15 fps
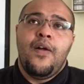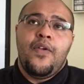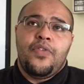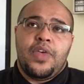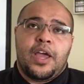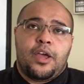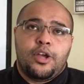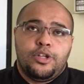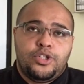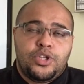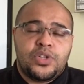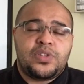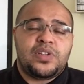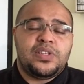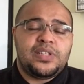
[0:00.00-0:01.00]
There could
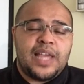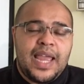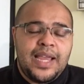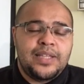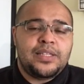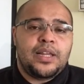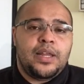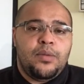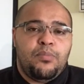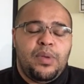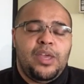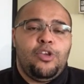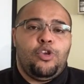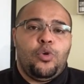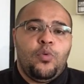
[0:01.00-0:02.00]
just as easily be
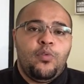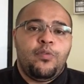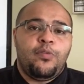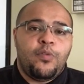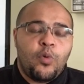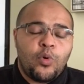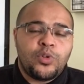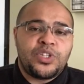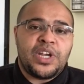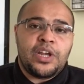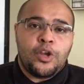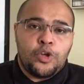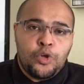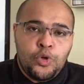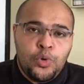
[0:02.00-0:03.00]
you
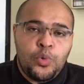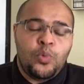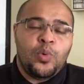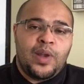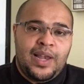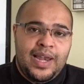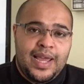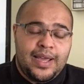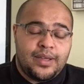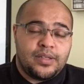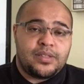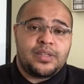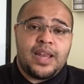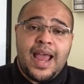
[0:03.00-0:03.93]
forging new links.